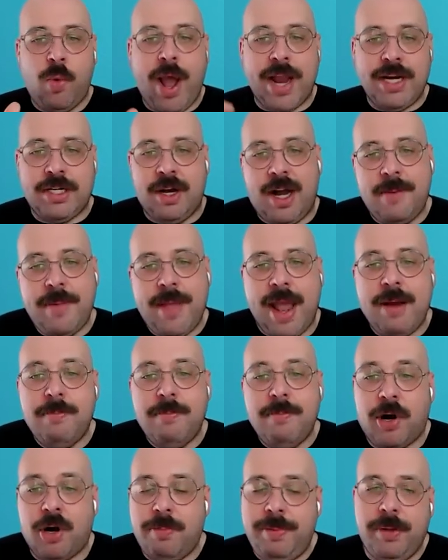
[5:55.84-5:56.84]
wait time
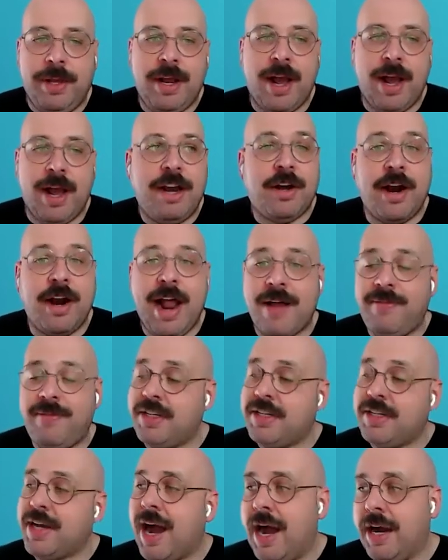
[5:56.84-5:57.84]
and bulk billing, I don't
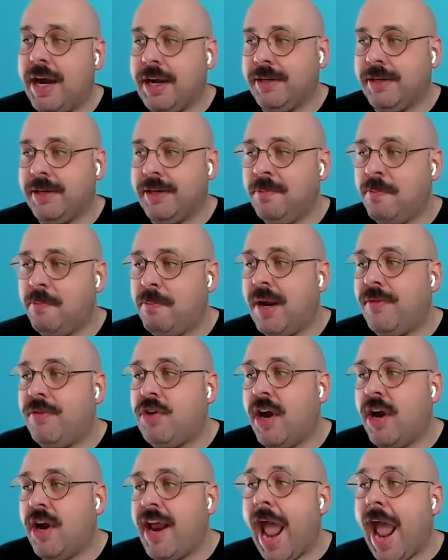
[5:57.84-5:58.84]
have a target, but
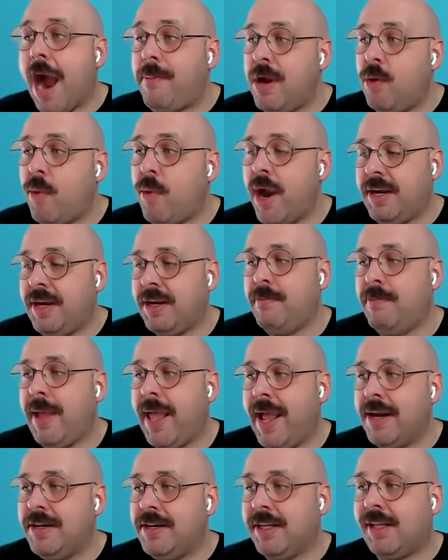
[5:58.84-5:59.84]
I've got how we went
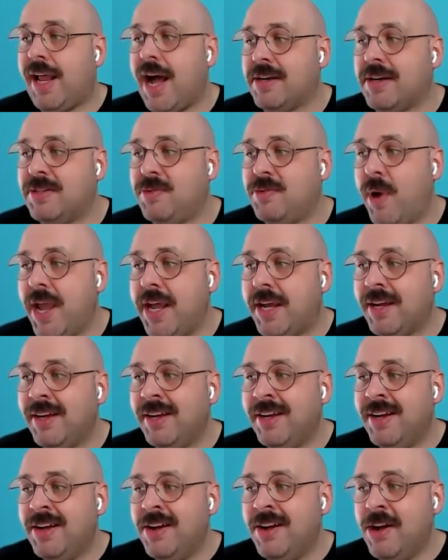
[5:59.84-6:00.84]
compared to last week,
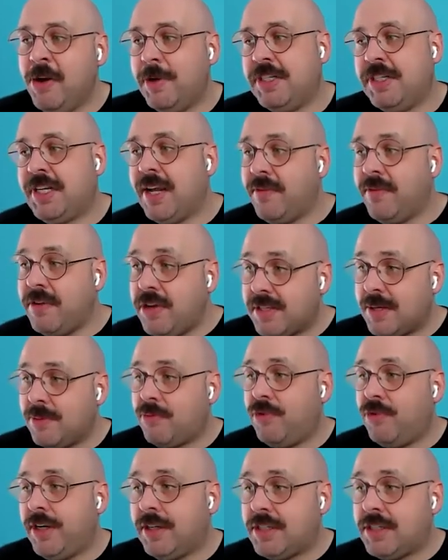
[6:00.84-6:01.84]
which is giving you
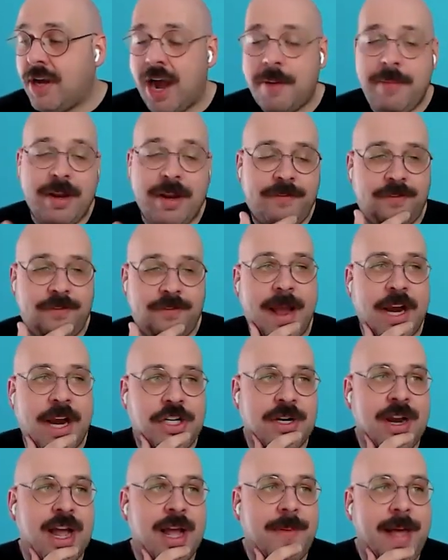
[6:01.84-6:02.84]
some real-time
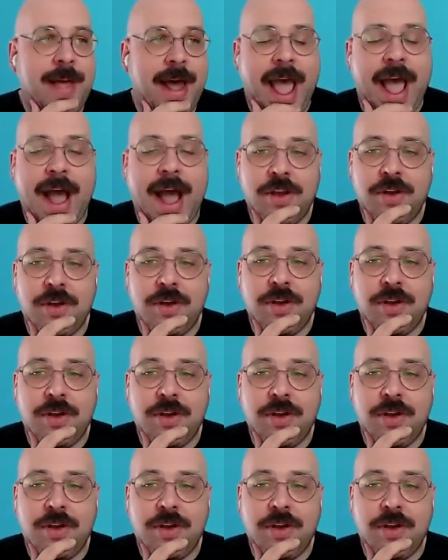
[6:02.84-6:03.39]
information about how